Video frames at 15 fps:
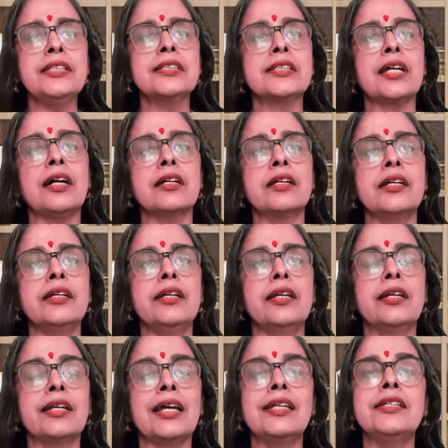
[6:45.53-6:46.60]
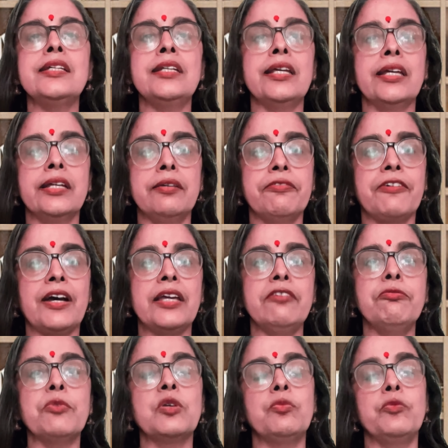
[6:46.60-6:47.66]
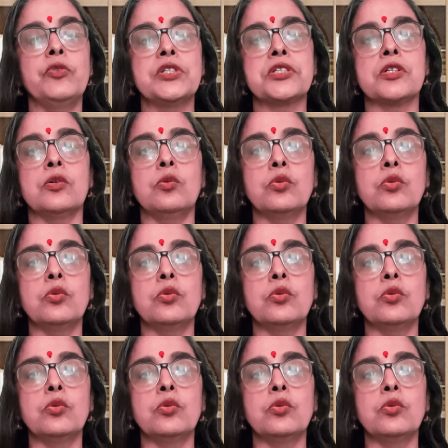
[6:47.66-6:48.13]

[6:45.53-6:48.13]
started in 1985 when Mr.